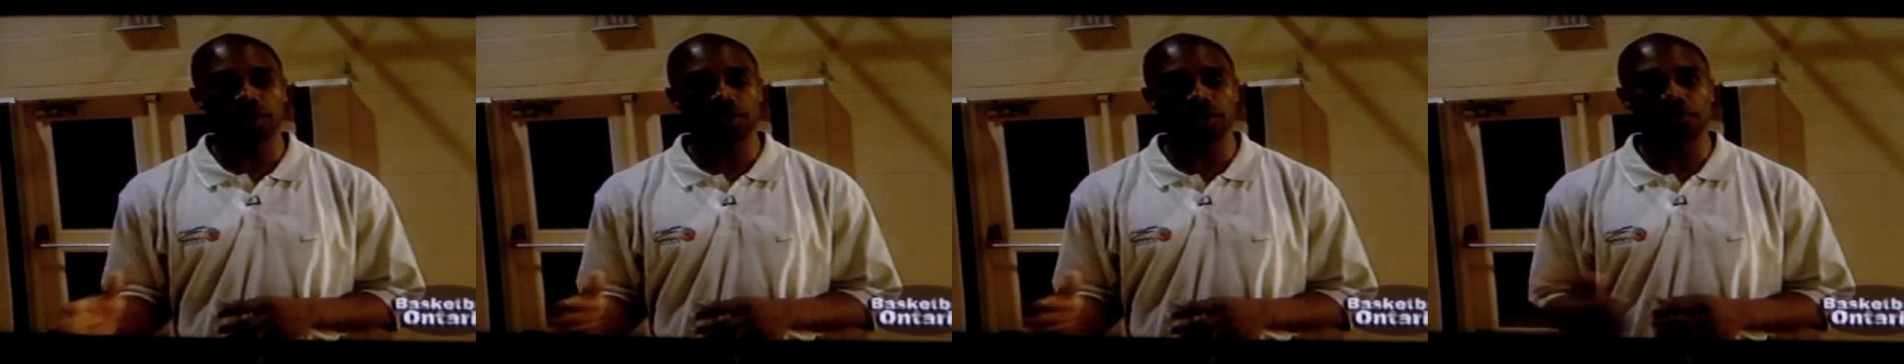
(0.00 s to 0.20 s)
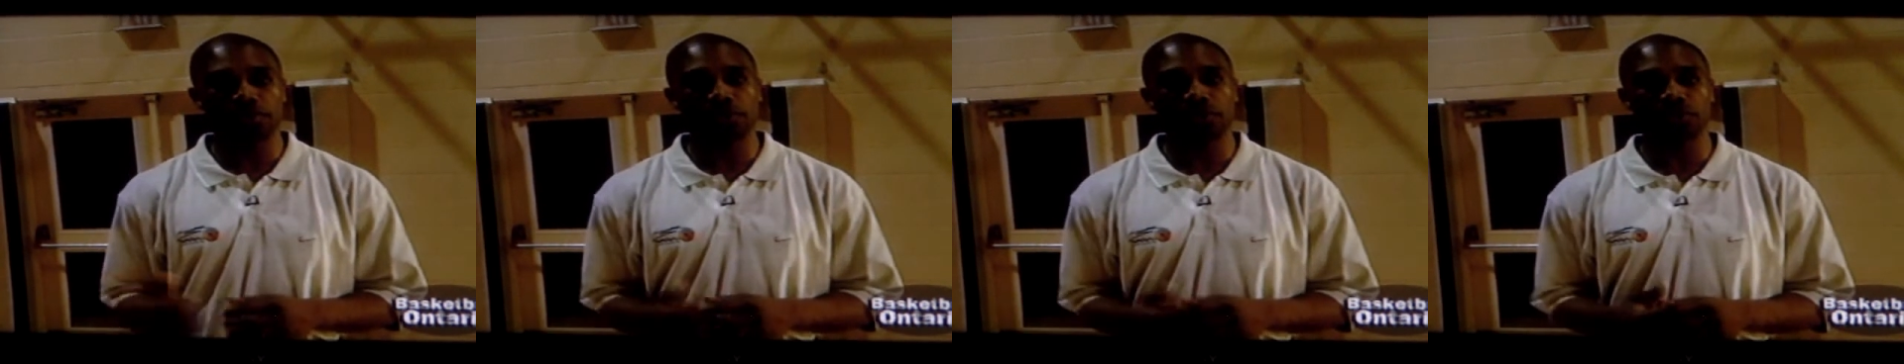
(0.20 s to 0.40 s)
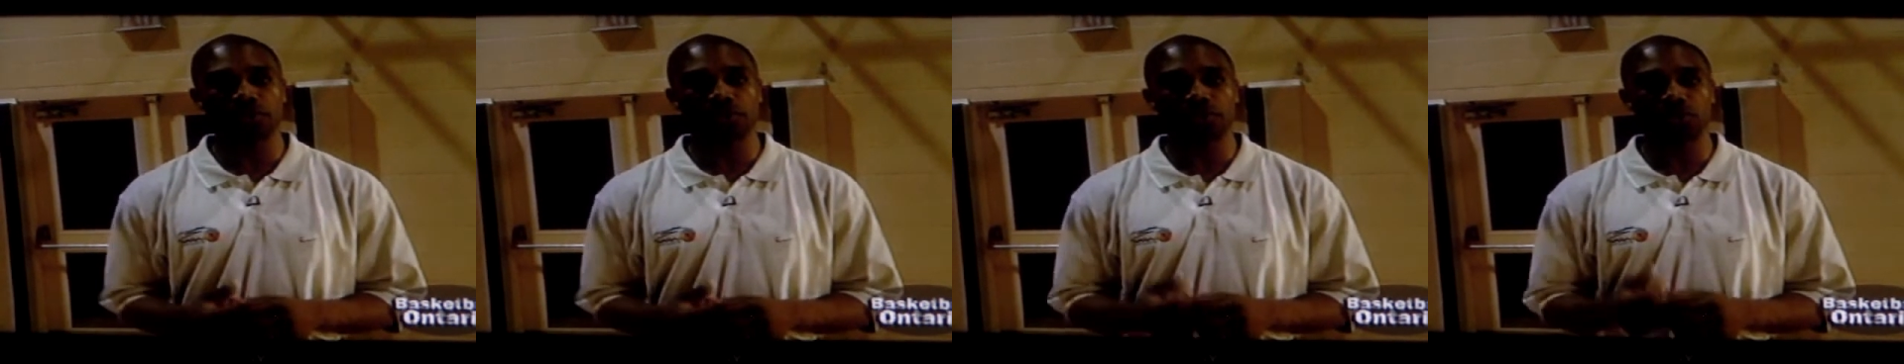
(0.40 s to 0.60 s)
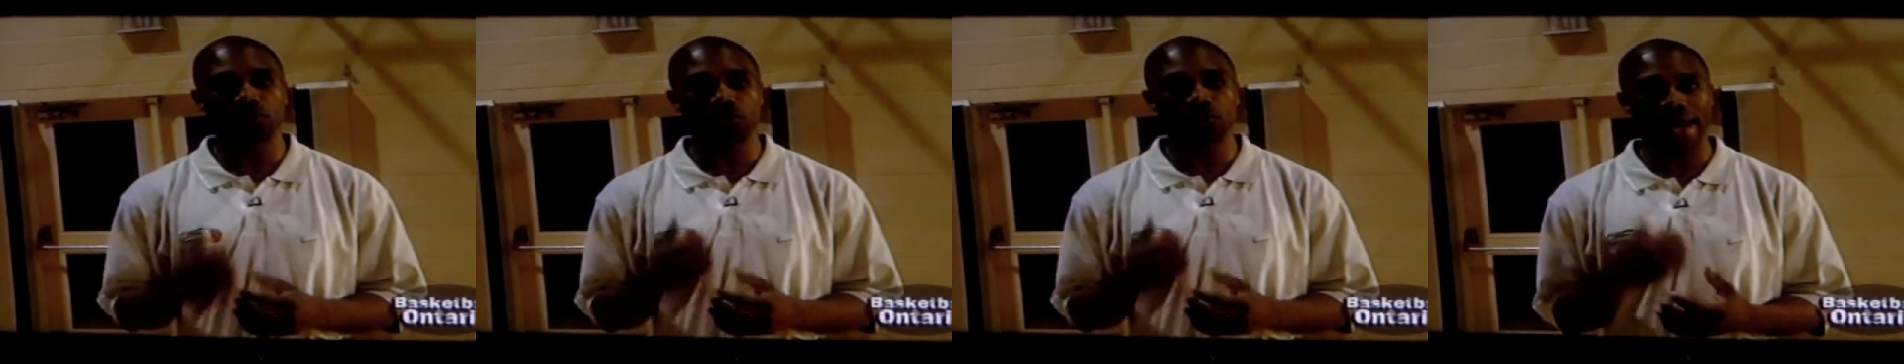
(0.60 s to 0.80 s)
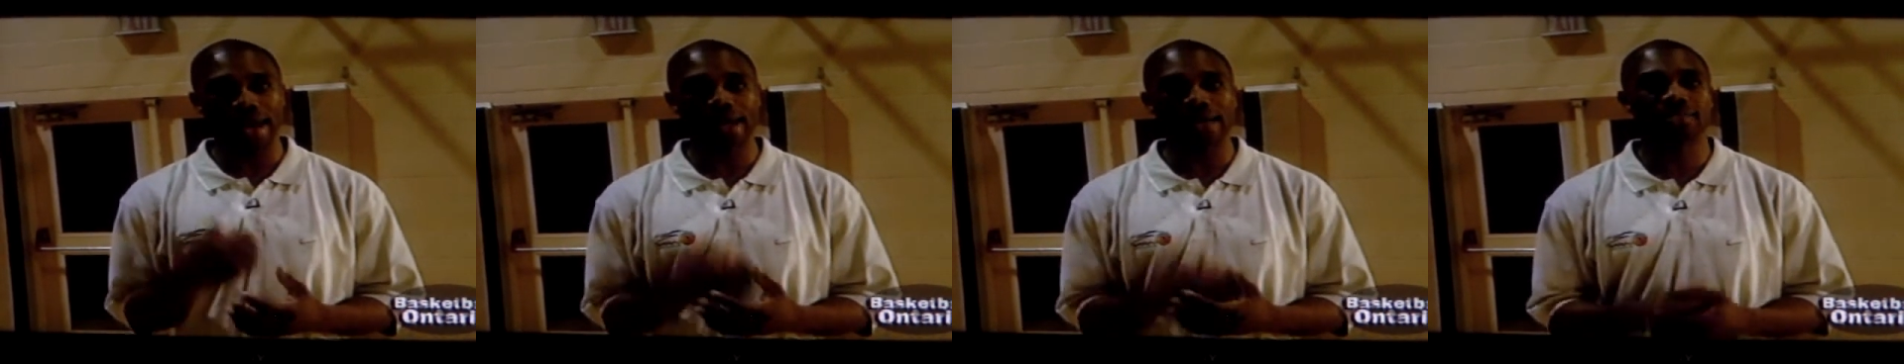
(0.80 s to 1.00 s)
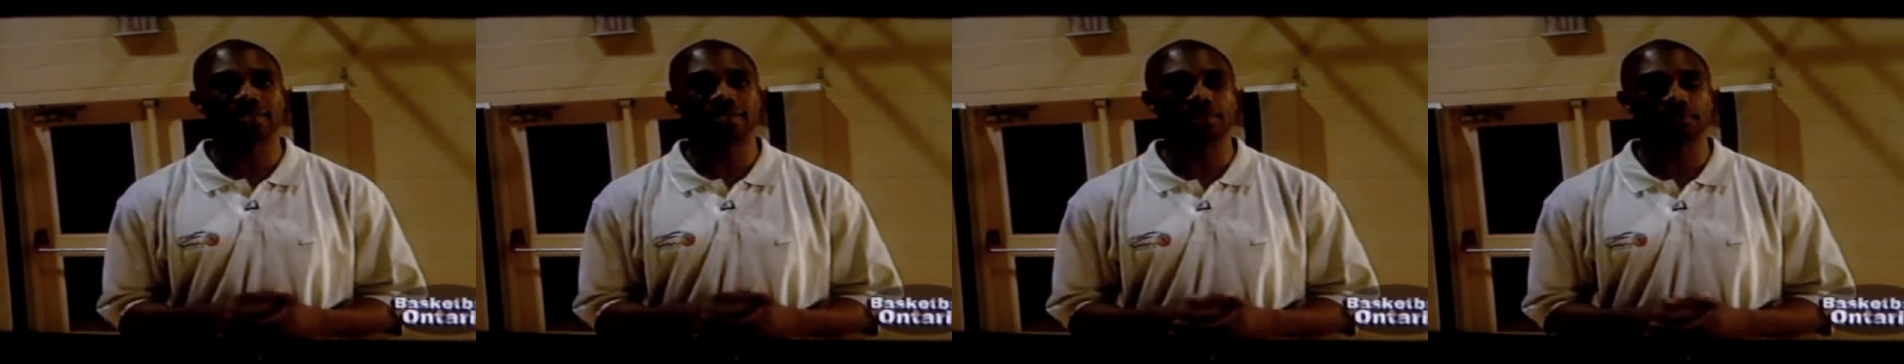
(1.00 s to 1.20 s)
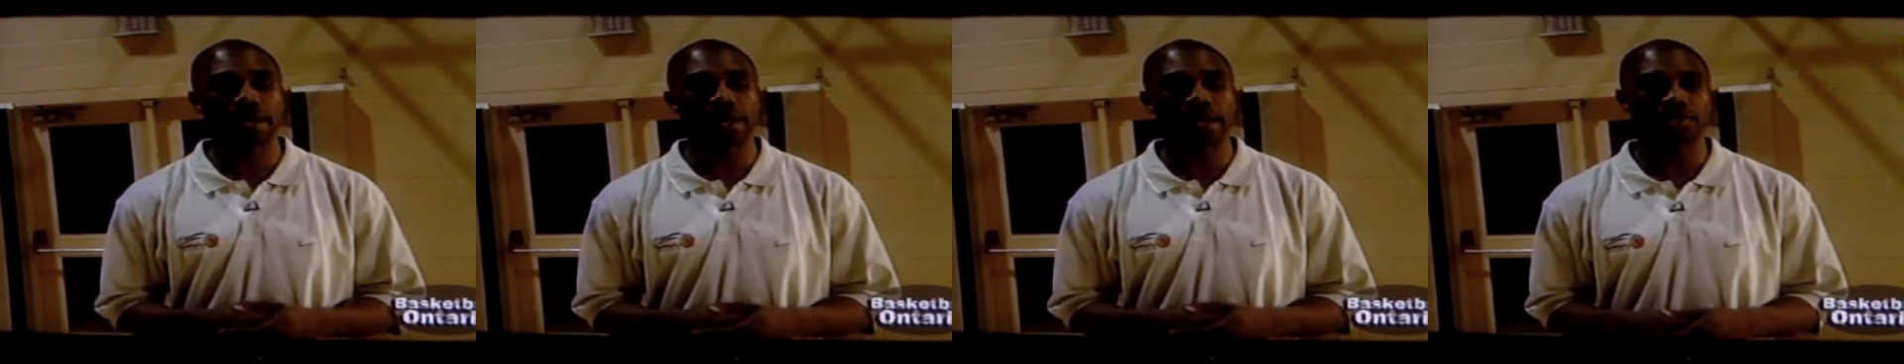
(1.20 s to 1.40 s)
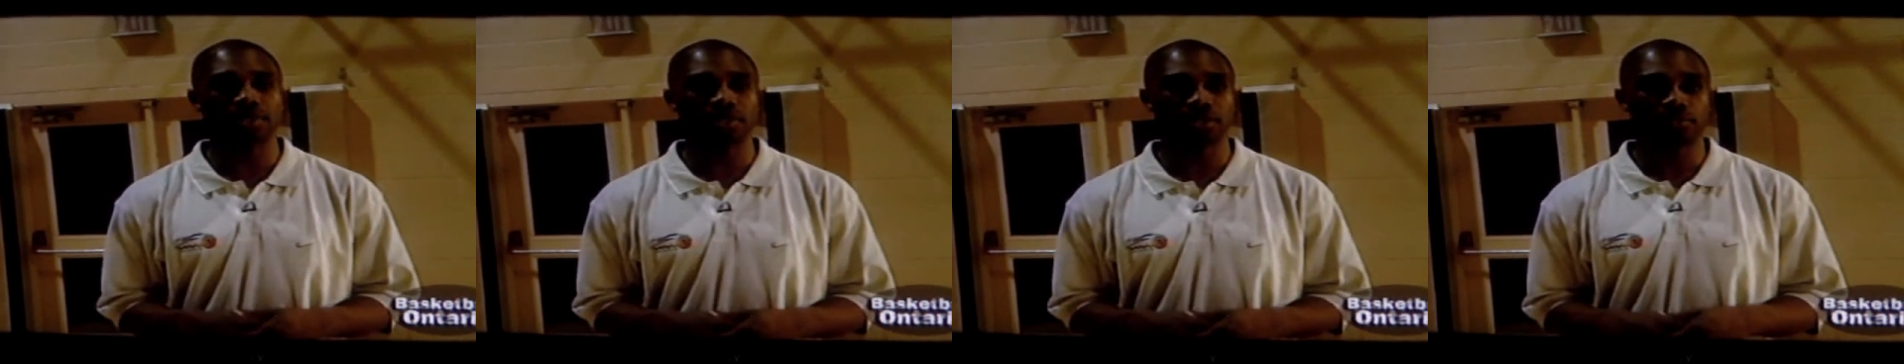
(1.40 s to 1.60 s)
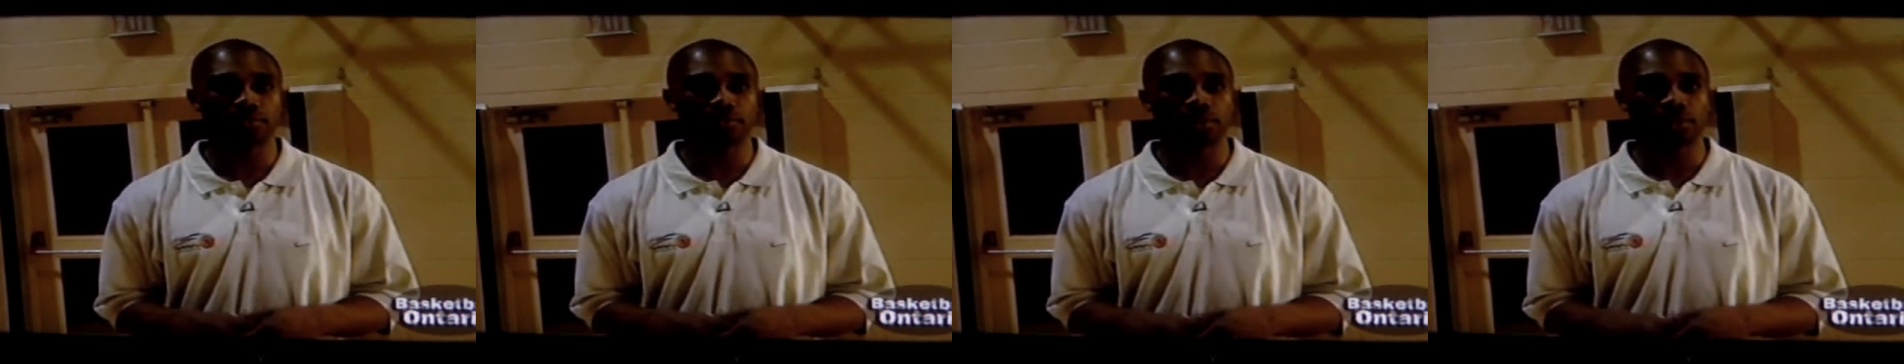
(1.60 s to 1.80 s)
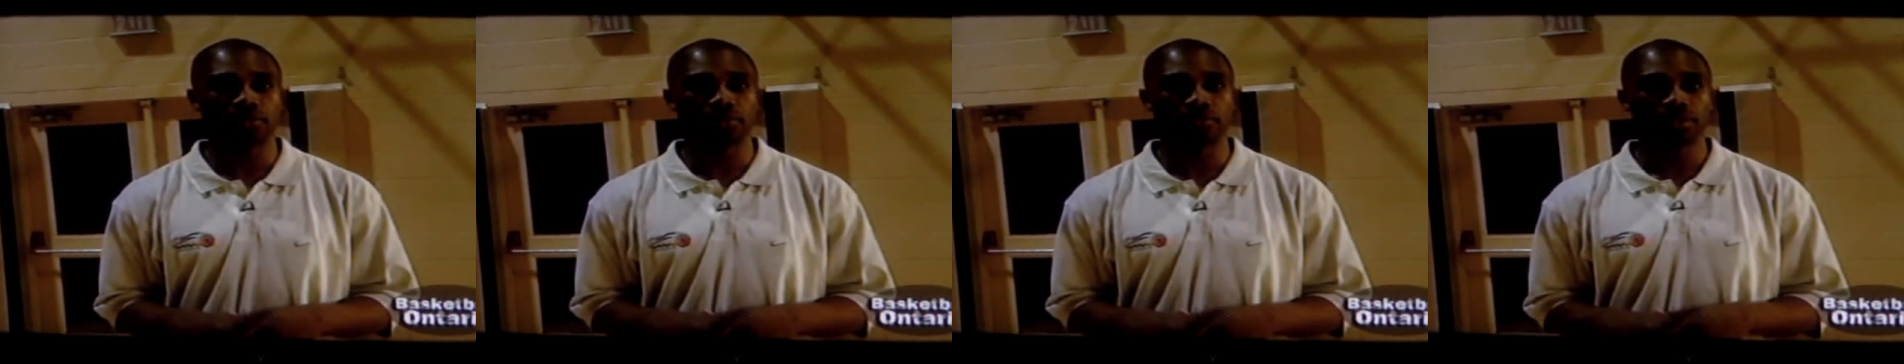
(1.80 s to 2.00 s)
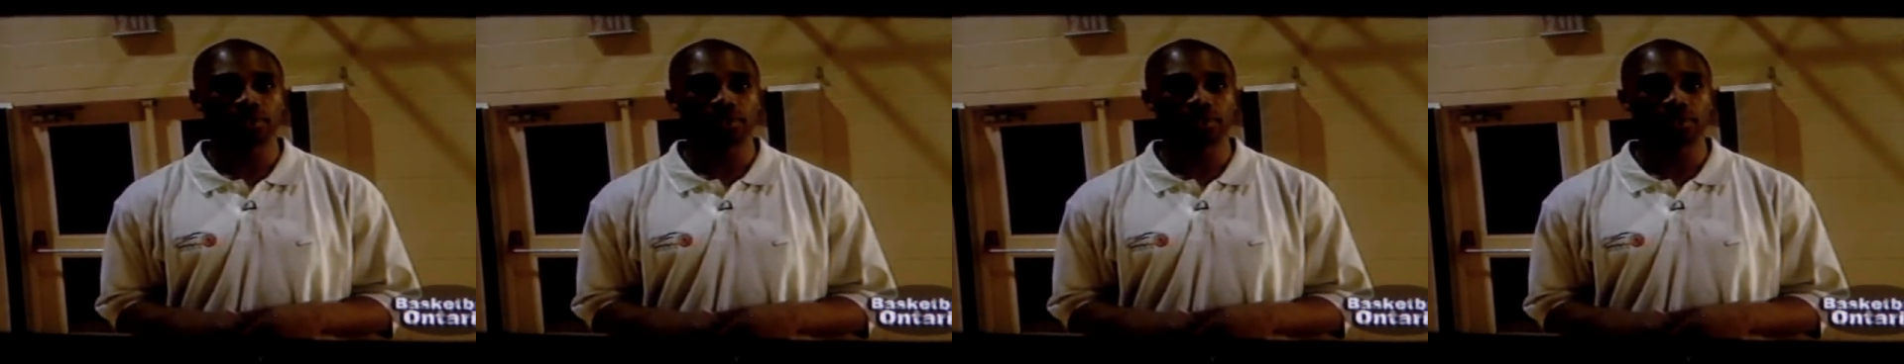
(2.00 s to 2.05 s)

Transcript: and the person who has the basketball.